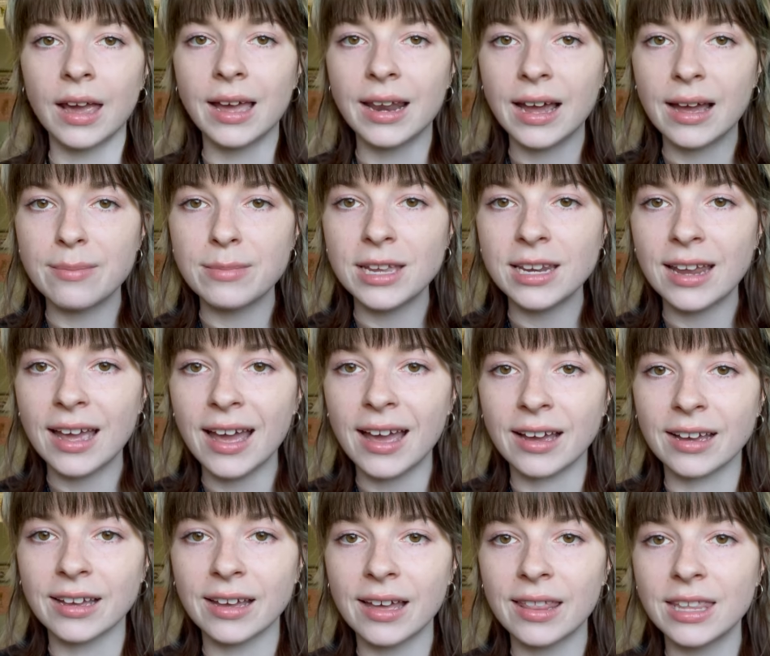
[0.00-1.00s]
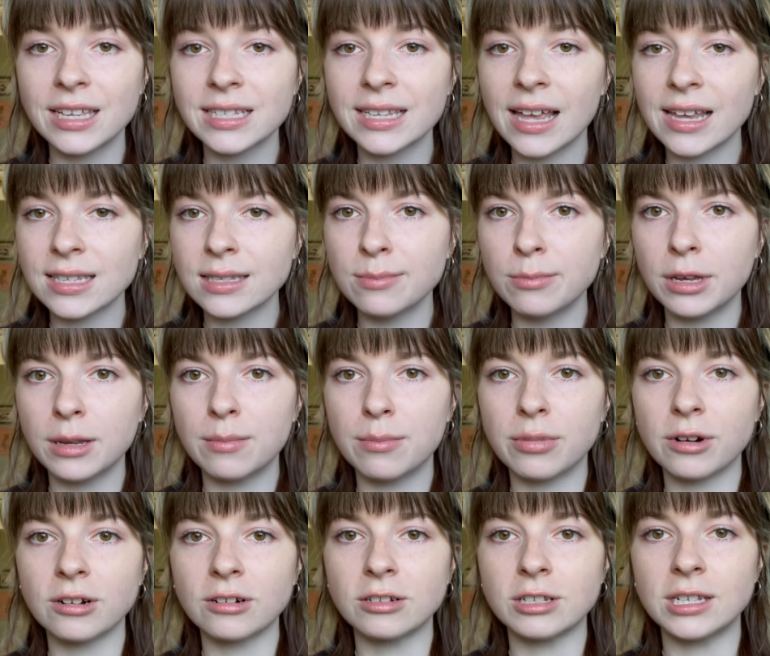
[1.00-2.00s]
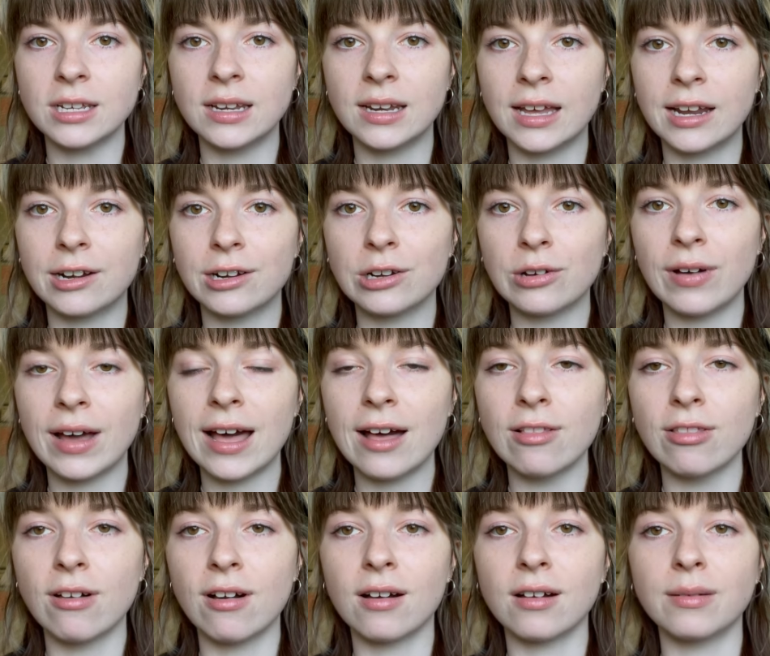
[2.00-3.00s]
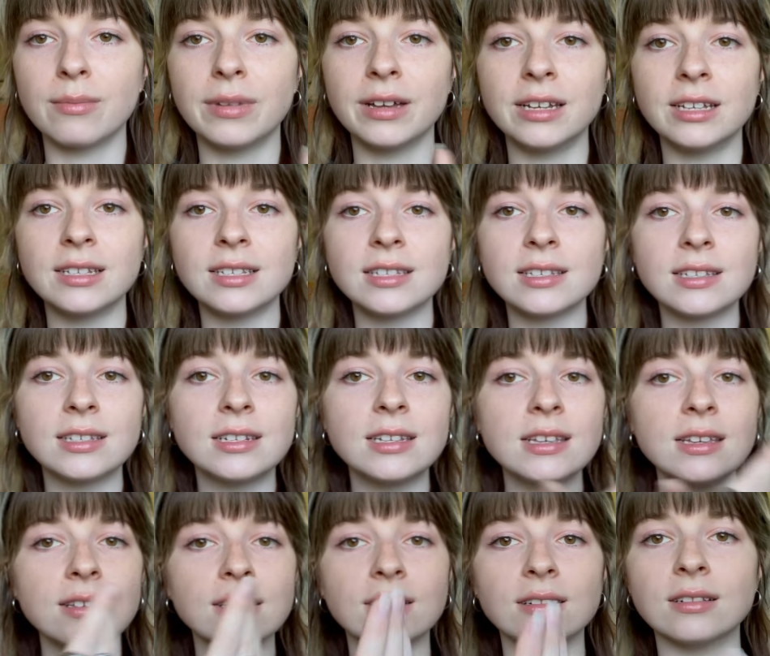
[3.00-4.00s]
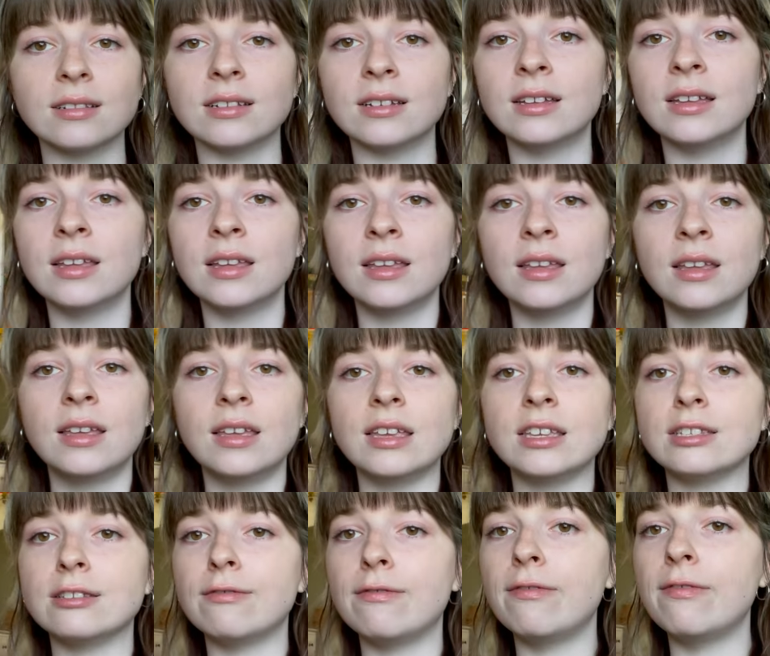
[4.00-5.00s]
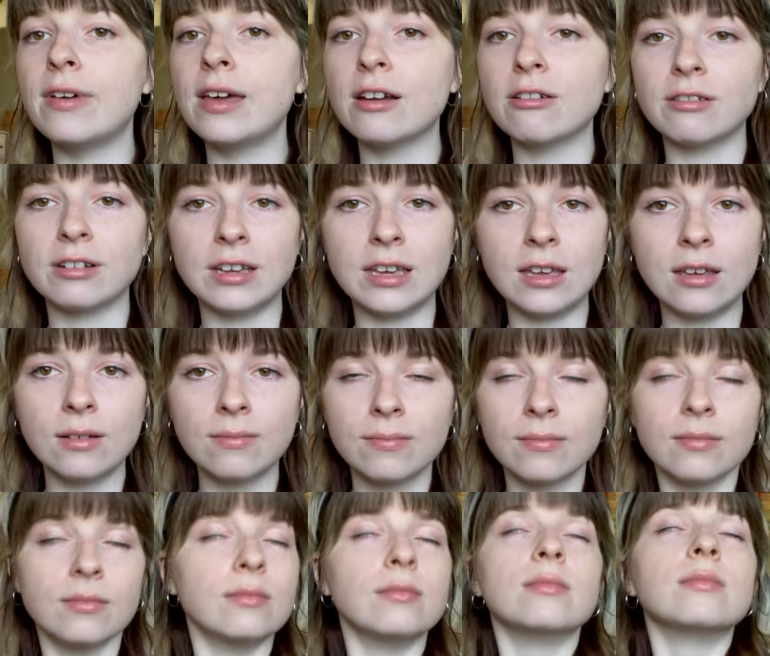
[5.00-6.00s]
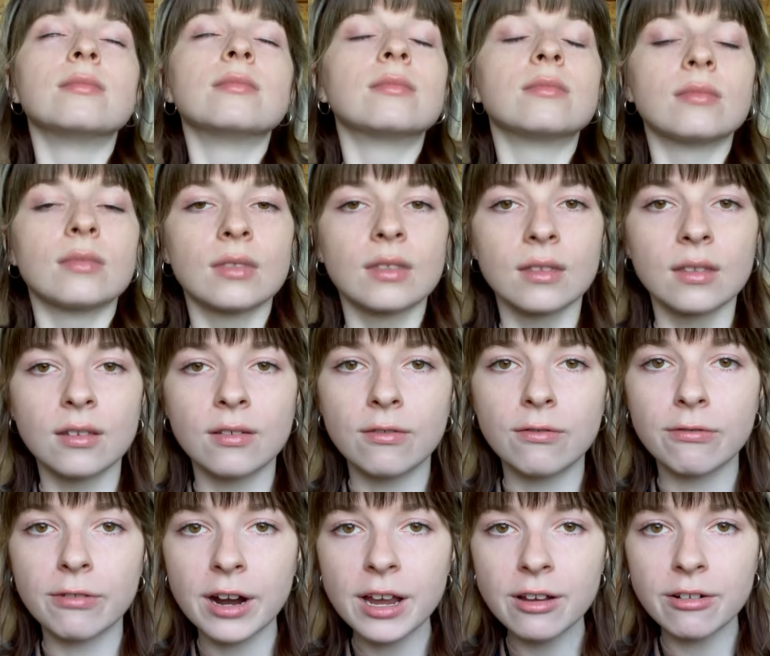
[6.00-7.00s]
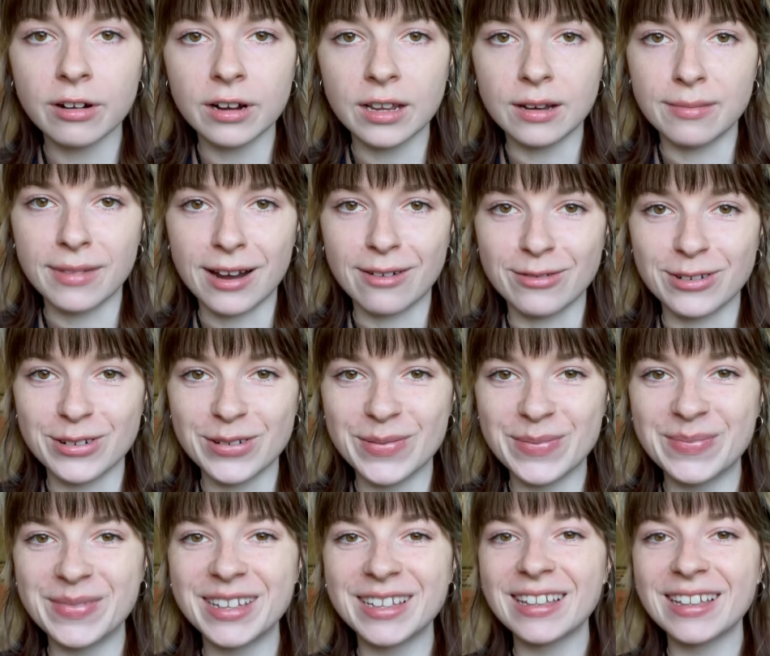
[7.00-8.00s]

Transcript: And I mean, heck, this hasn't been burnt in I don't know how long, but it still is very fragrant in my room.